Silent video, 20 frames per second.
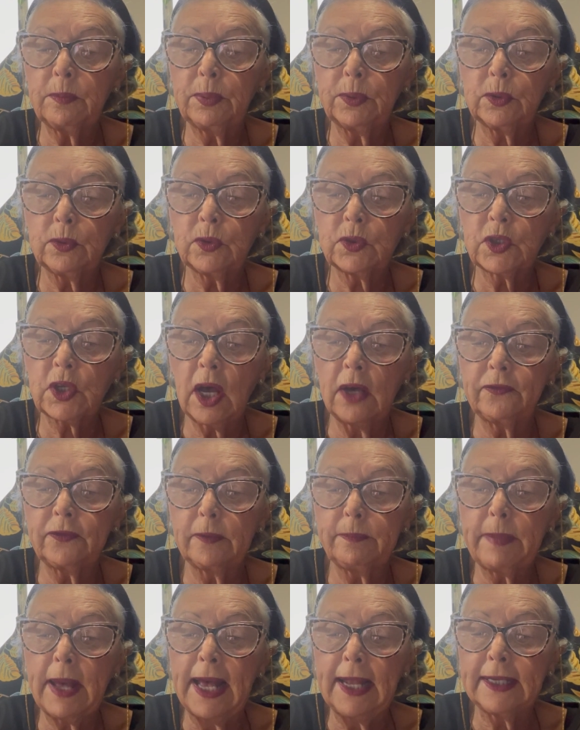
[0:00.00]
pulls off a
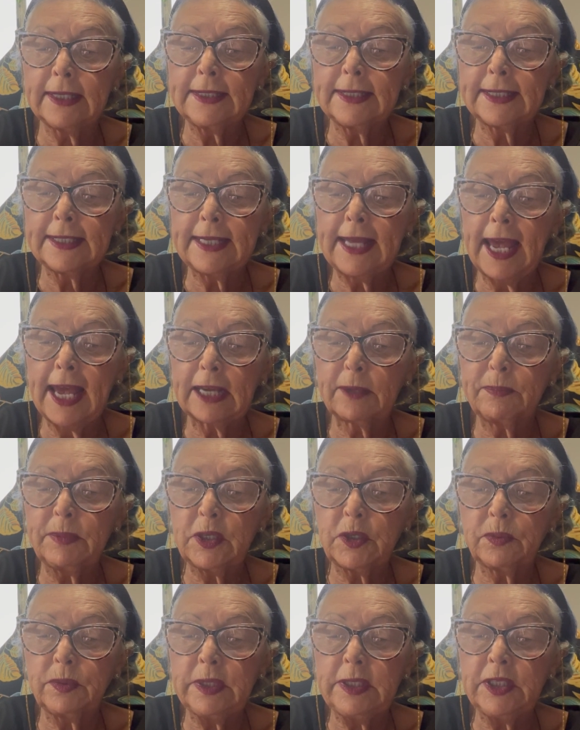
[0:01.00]
balancing act
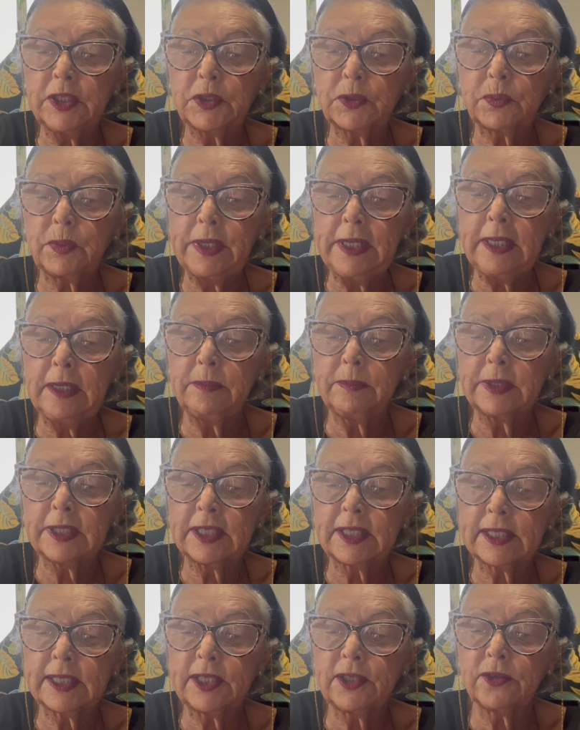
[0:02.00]
between sweet and
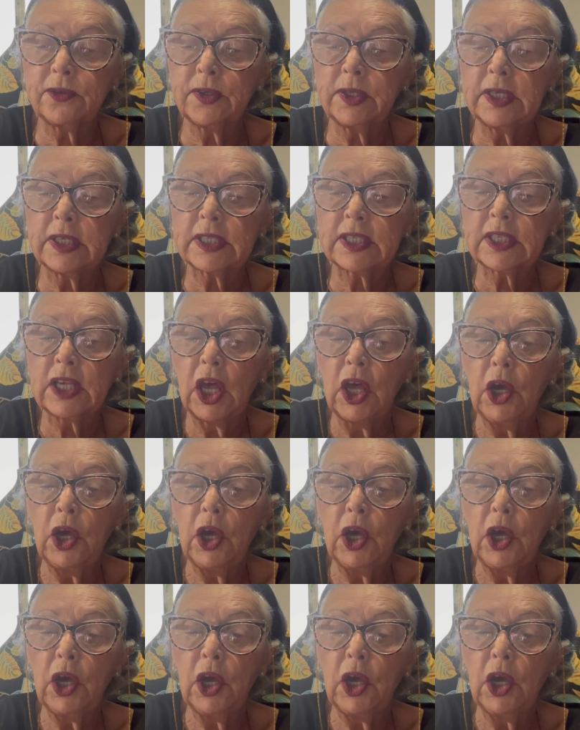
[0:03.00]
mysterious